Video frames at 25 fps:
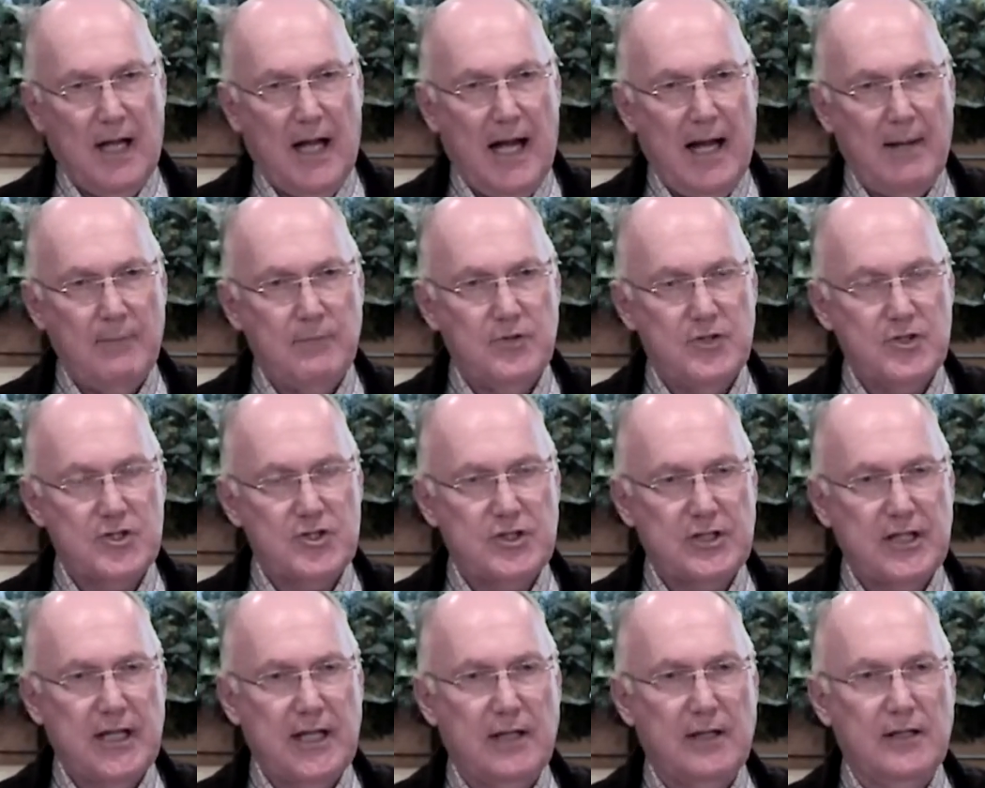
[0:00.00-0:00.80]
I'm
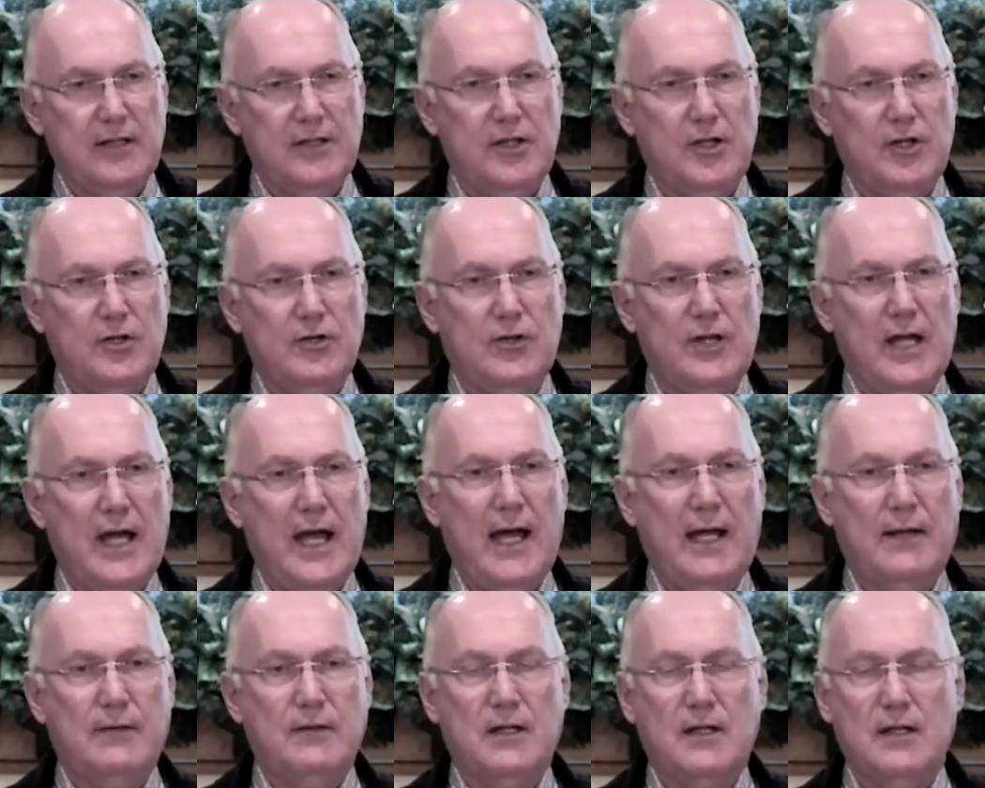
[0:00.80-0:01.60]
just telling you
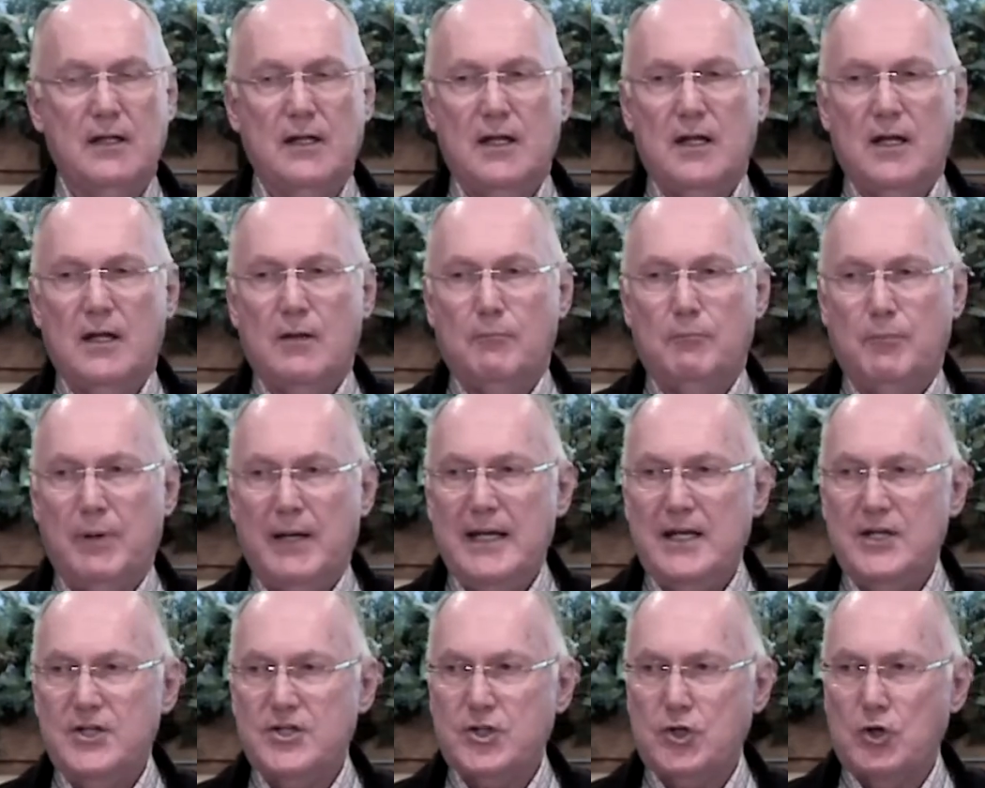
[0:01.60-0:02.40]
that
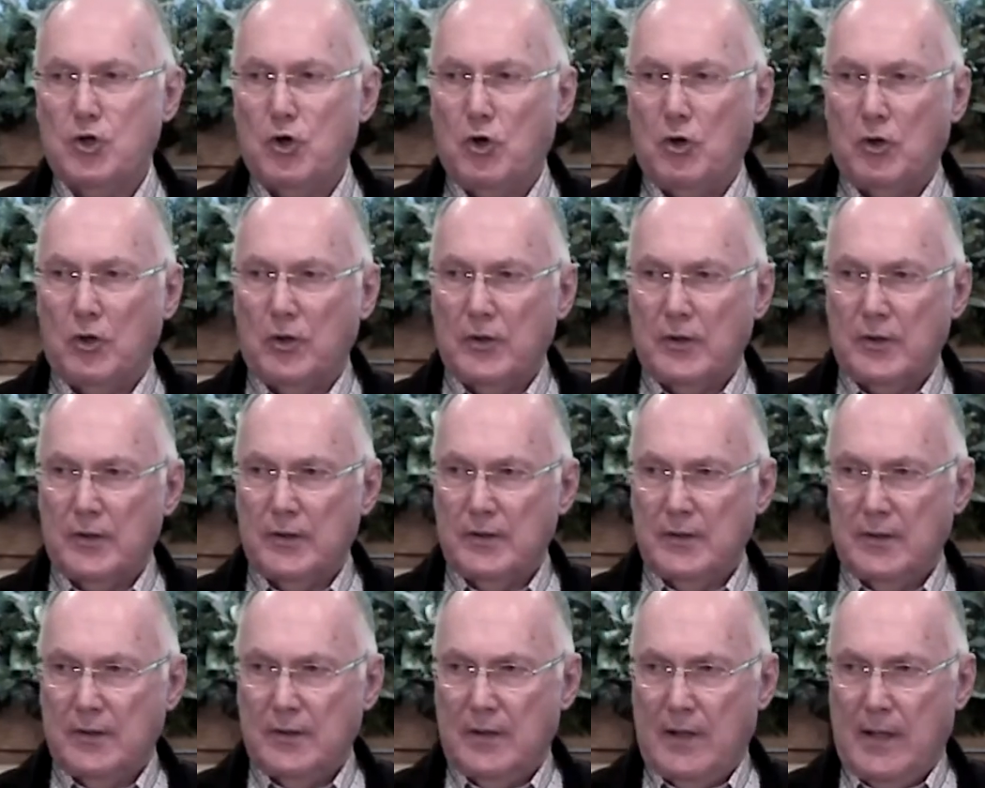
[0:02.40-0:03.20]
based
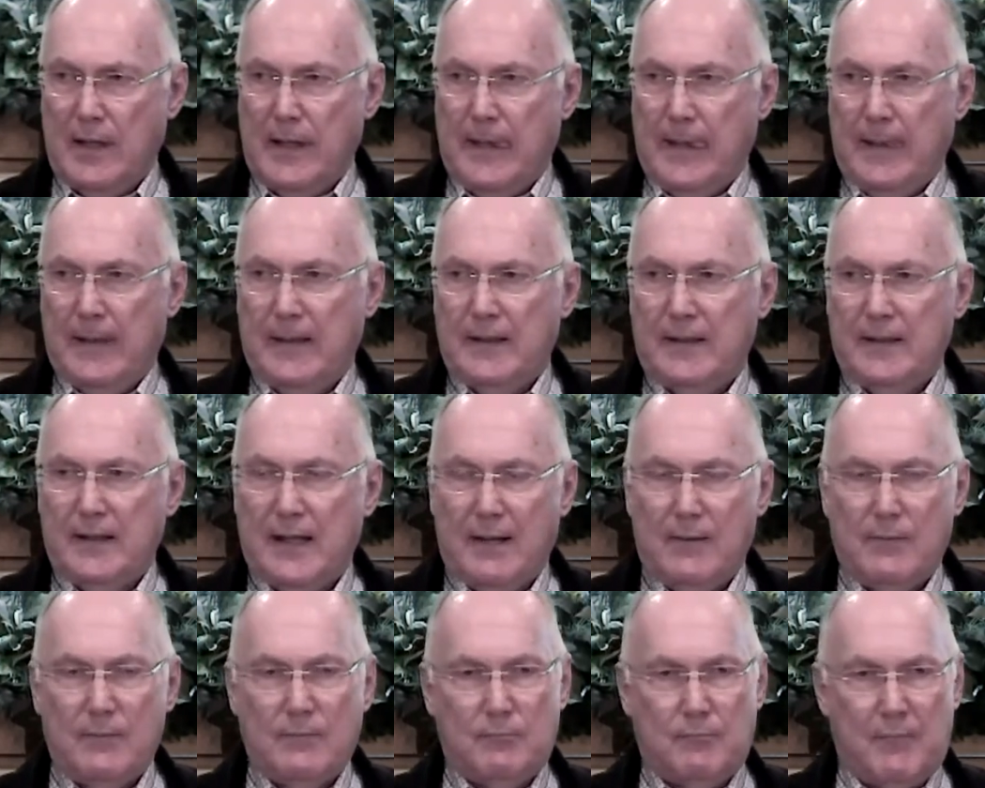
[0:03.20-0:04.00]
on
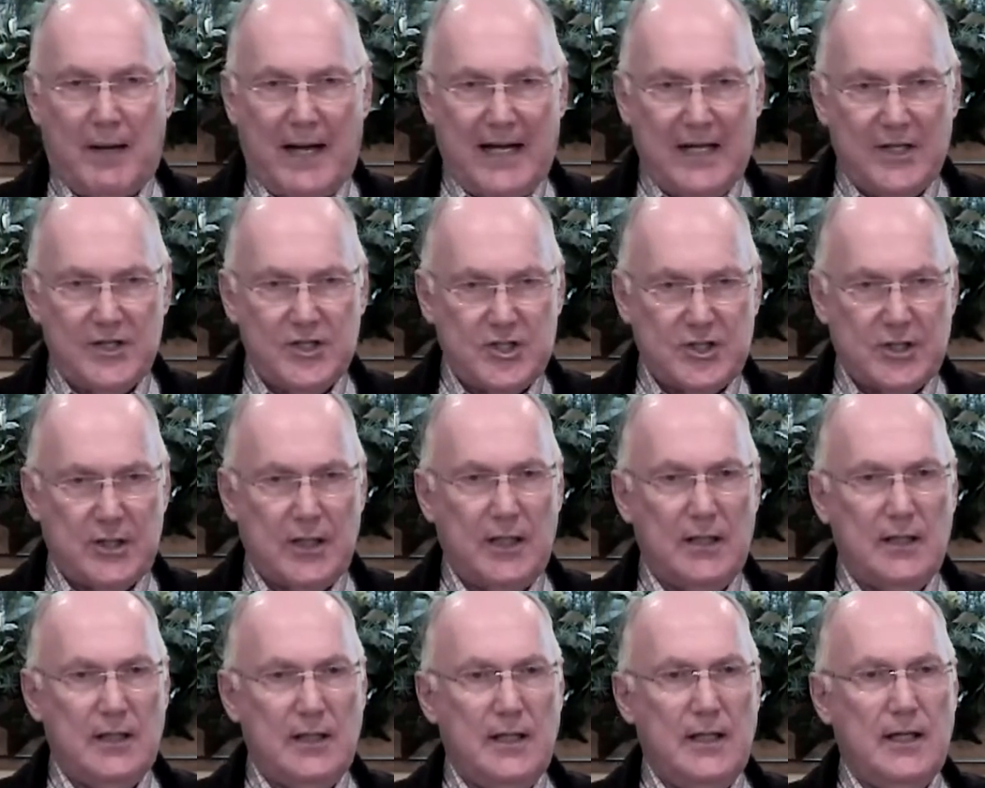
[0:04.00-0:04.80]
my
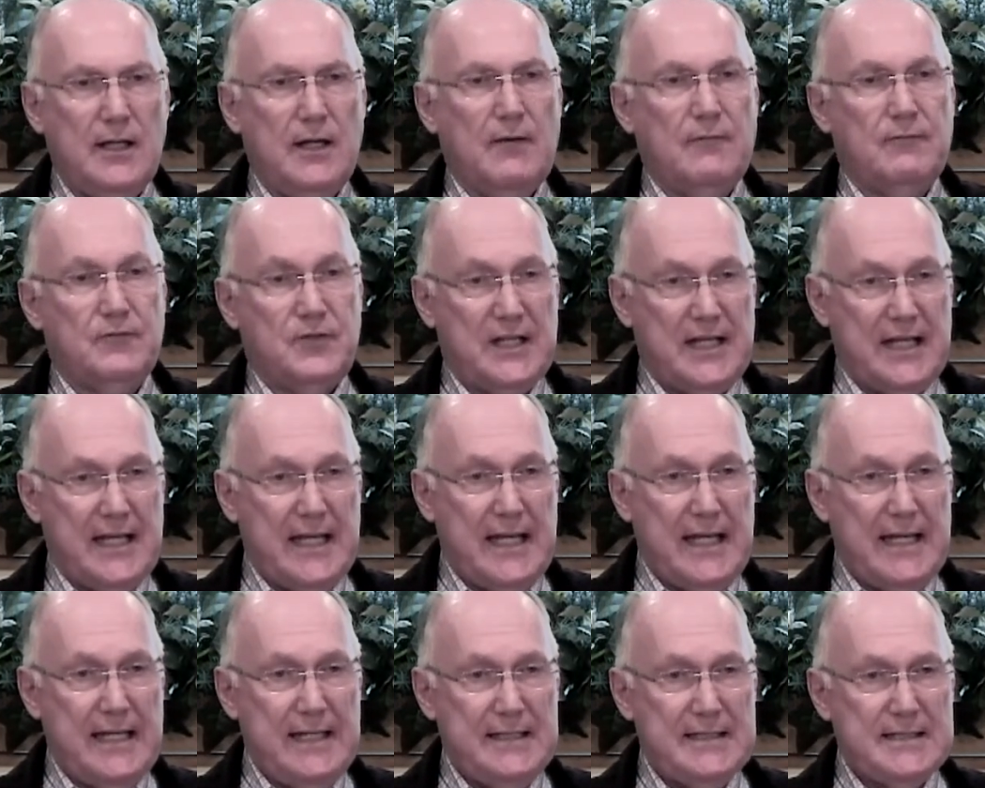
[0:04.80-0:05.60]
studying of
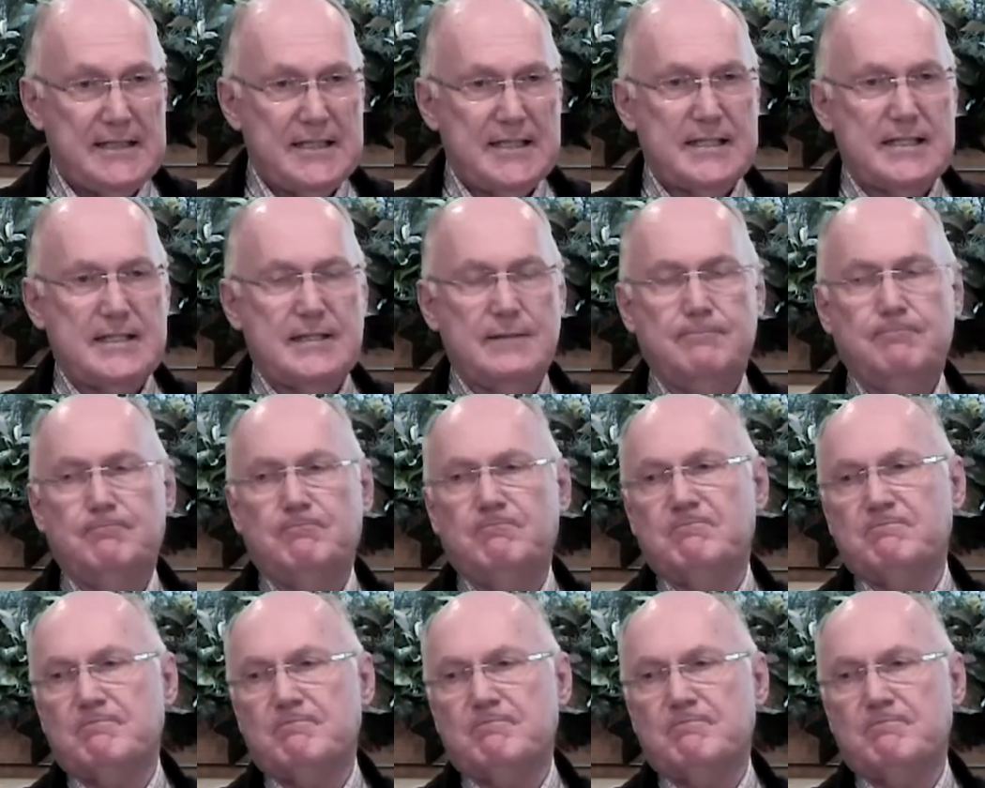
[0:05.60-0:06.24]
days